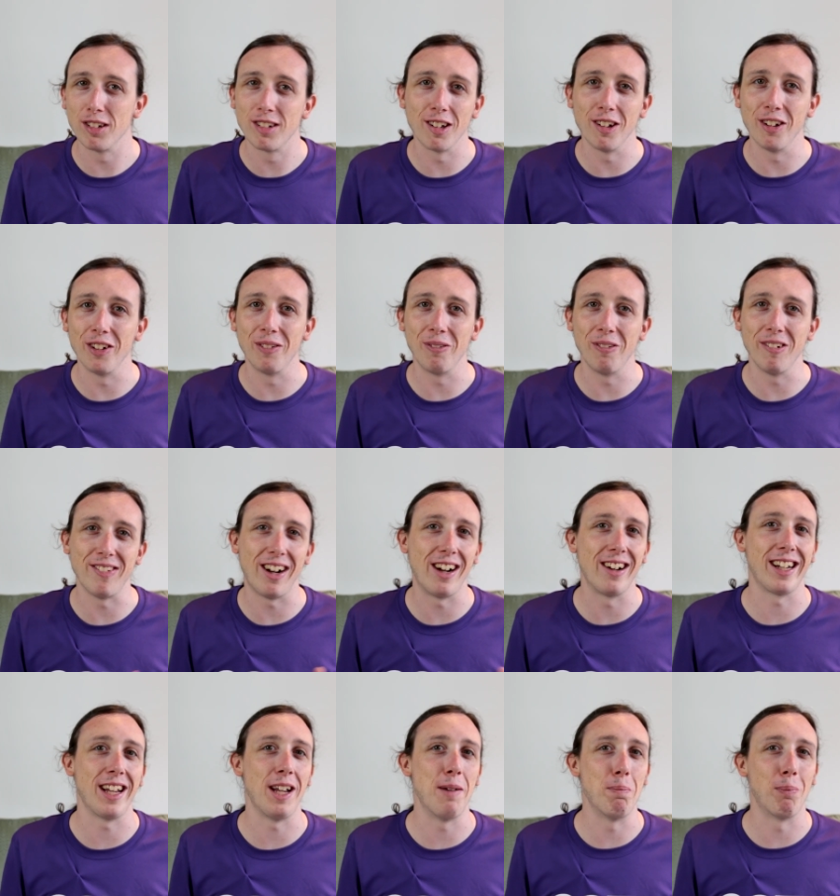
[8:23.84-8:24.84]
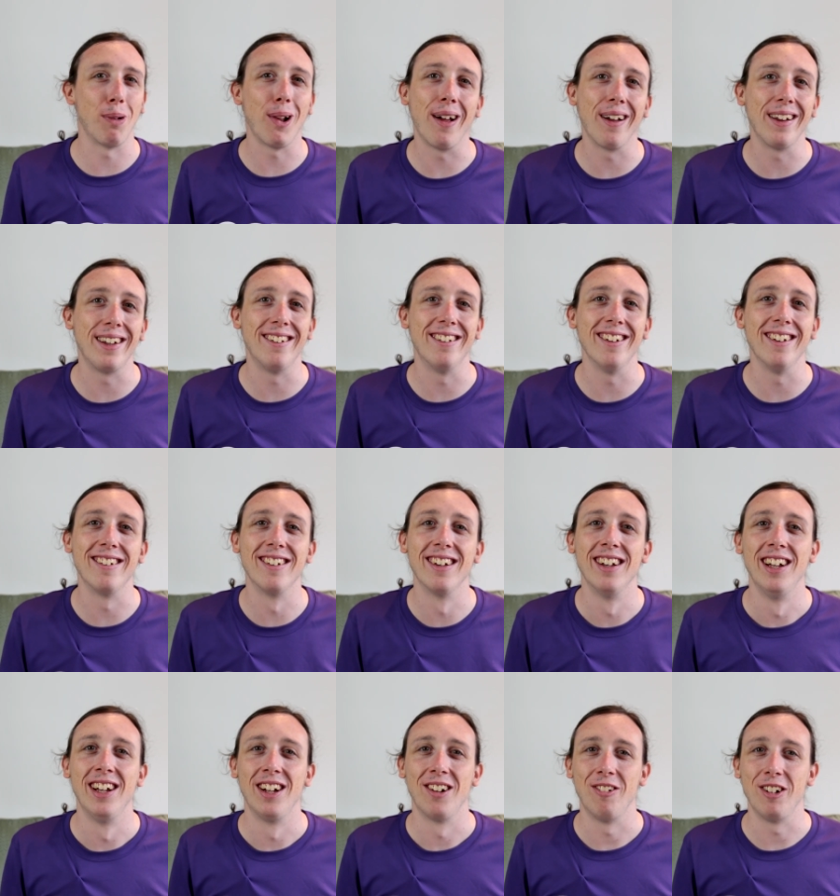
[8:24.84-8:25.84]
the sun without getting blinded,
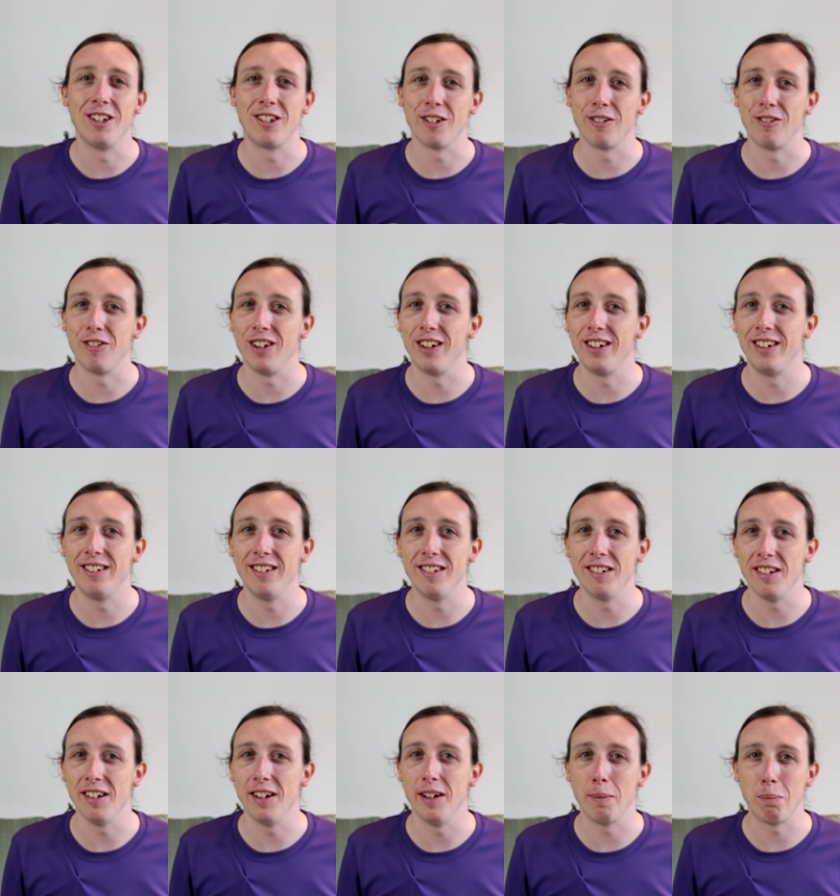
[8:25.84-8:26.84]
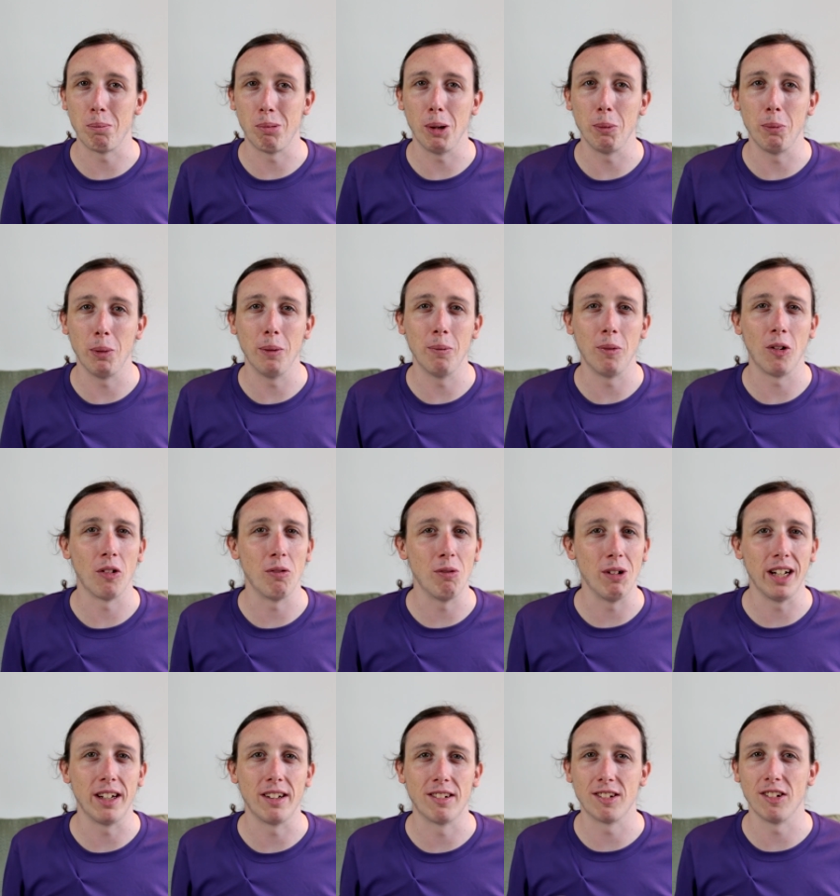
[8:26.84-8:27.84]
which I find is a problem on a
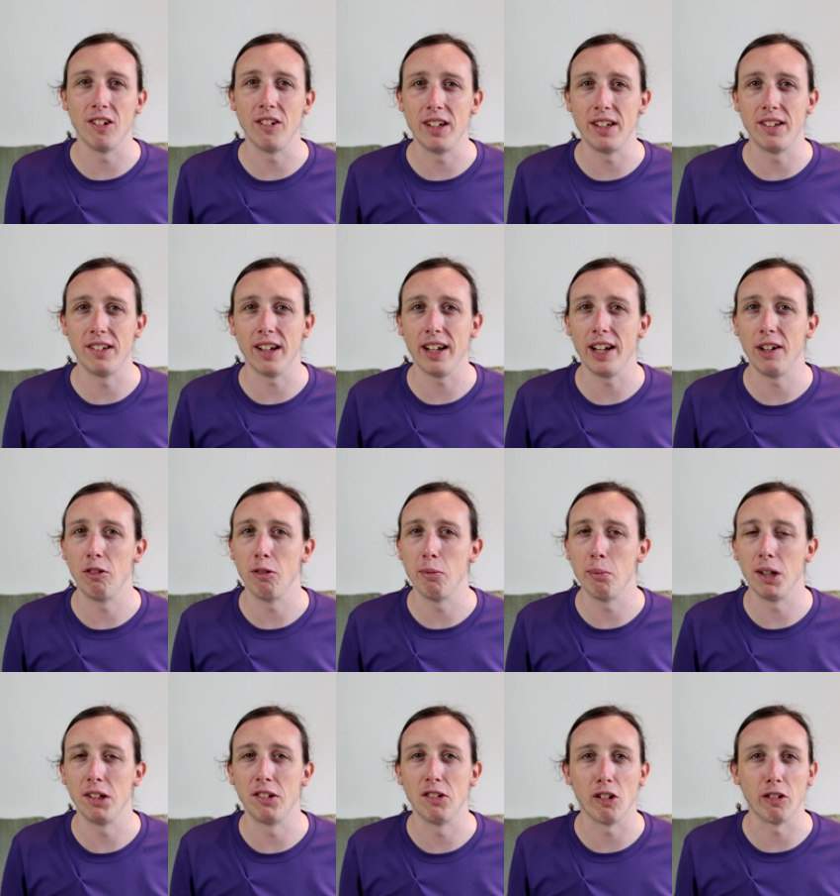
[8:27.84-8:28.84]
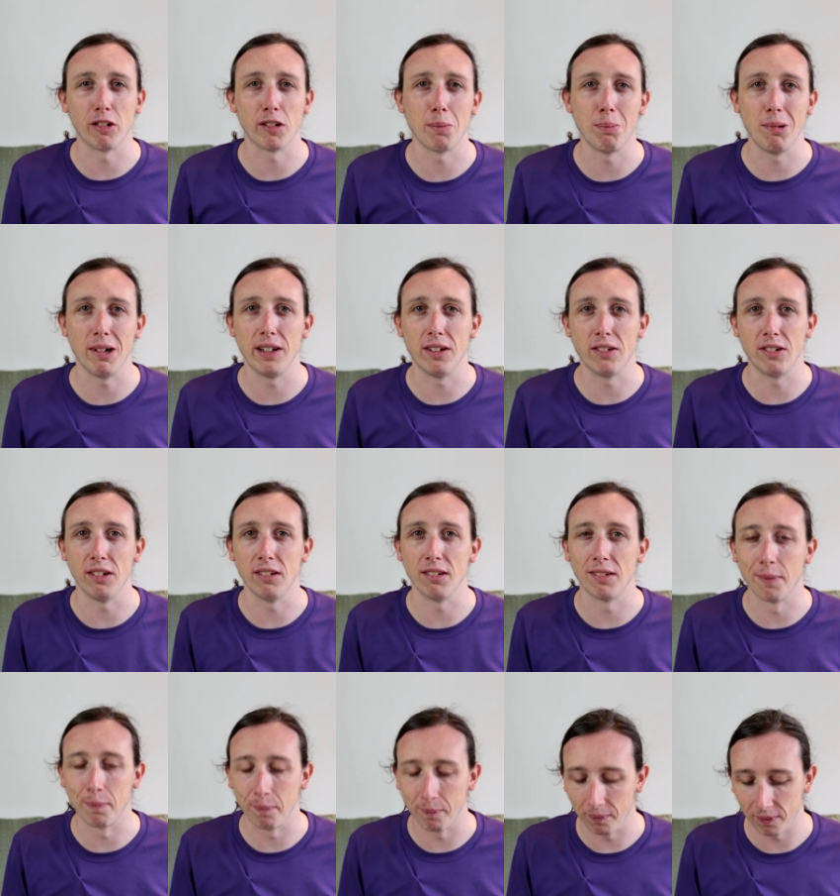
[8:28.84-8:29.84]
really sunny day with my Zoggs Predators.